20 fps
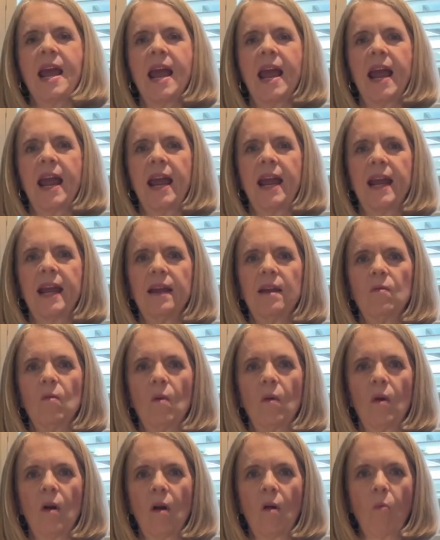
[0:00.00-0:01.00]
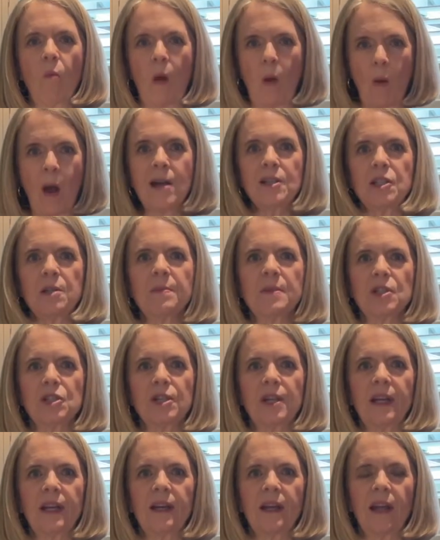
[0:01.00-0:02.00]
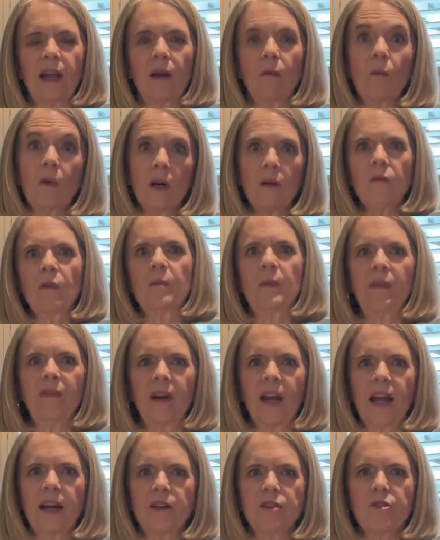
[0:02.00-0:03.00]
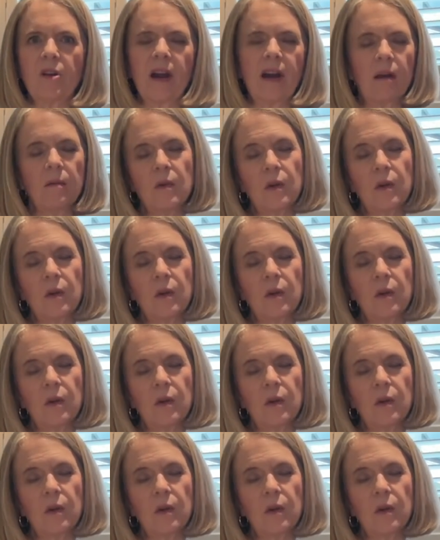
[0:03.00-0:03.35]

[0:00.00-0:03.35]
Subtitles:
a washing machine, and one of them even had a dryer.